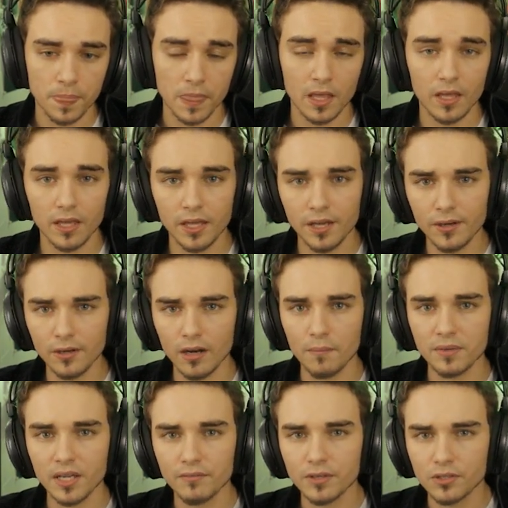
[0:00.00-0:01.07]
Here,
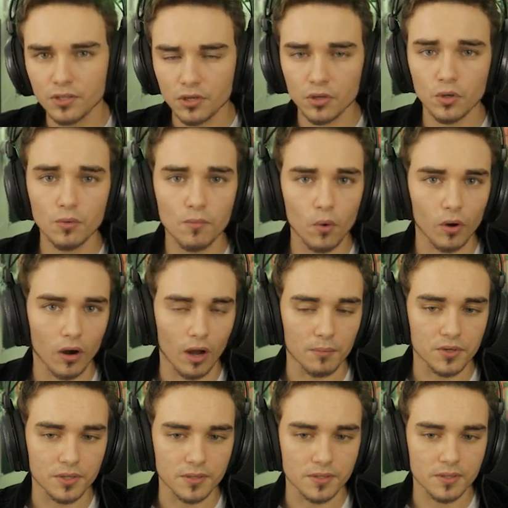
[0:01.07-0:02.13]
I'm given two more
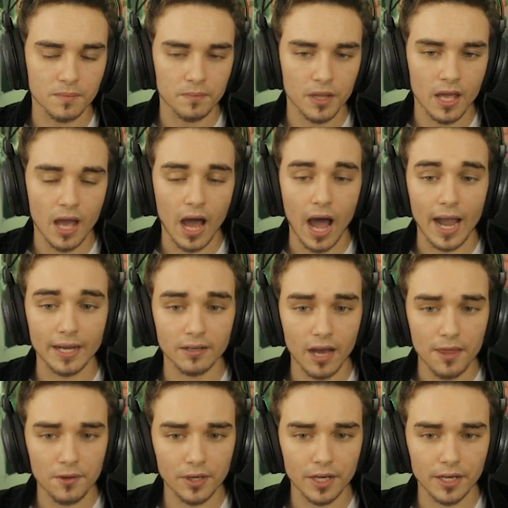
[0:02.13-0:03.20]
options. I can
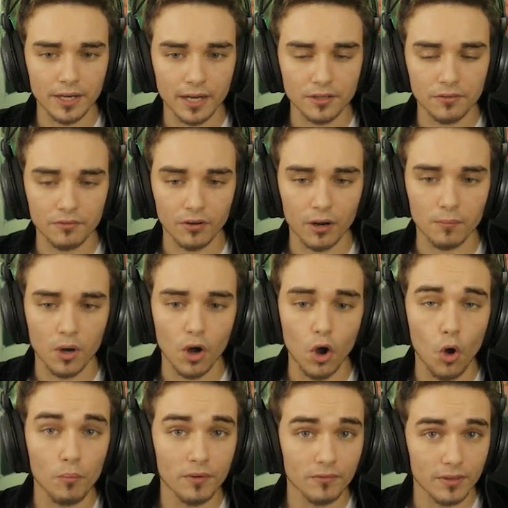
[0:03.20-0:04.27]
either connect from
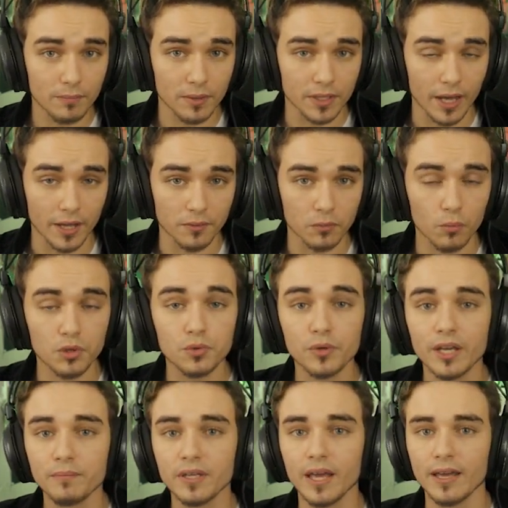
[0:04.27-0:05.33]
OpenVPN, which will
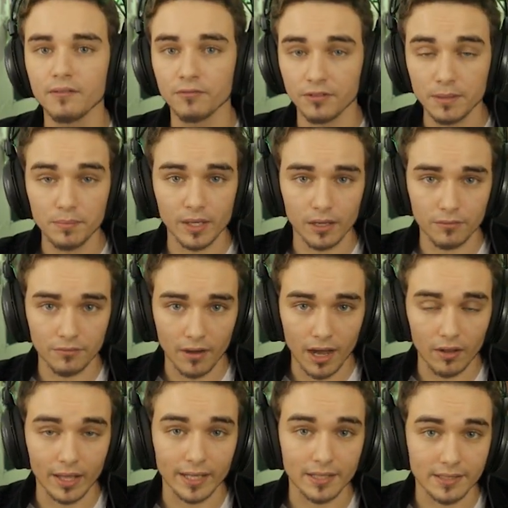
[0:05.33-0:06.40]
give me a VPN
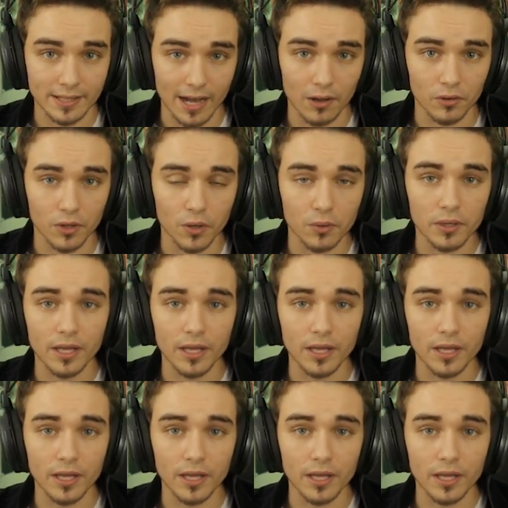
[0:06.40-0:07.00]
file I can download, and